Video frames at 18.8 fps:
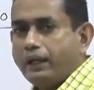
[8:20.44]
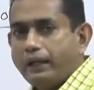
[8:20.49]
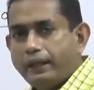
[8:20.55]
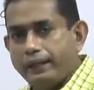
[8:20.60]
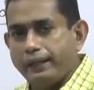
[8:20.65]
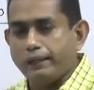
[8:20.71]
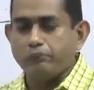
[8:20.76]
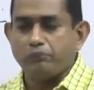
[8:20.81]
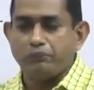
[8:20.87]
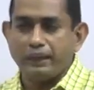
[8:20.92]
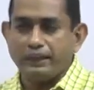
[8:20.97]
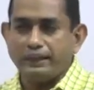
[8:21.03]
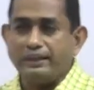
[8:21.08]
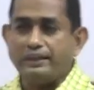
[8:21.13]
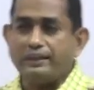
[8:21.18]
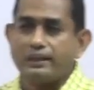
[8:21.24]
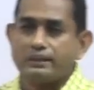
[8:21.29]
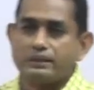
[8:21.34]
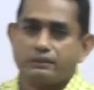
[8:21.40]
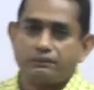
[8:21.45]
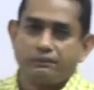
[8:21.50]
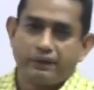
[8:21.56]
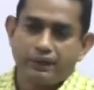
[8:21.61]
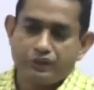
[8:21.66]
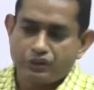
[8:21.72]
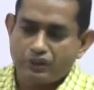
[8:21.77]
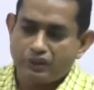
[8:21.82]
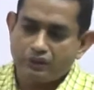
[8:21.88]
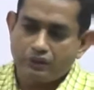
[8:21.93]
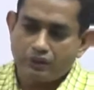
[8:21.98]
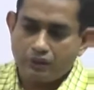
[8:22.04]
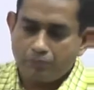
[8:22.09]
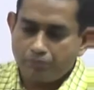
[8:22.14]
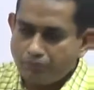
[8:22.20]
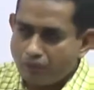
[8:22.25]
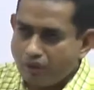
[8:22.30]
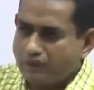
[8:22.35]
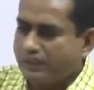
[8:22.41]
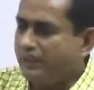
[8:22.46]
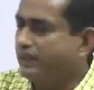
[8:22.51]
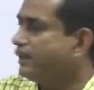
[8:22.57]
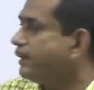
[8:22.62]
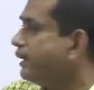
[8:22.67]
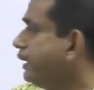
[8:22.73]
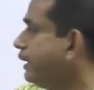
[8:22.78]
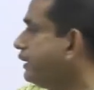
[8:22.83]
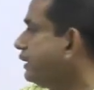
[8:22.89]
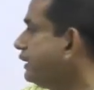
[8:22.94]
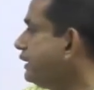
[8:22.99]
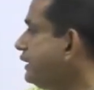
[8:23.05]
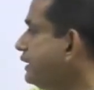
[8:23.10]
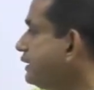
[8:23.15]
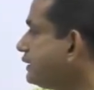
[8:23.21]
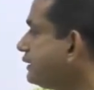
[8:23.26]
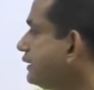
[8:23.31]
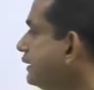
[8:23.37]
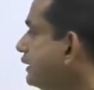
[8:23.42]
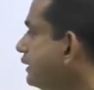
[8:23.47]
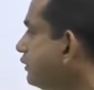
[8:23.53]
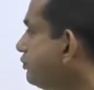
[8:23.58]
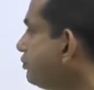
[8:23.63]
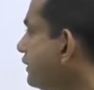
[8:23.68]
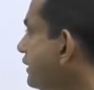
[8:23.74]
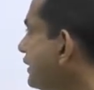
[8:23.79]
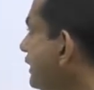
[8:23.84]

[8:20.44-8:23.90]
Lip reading: In my illustration, the reporting date is 31st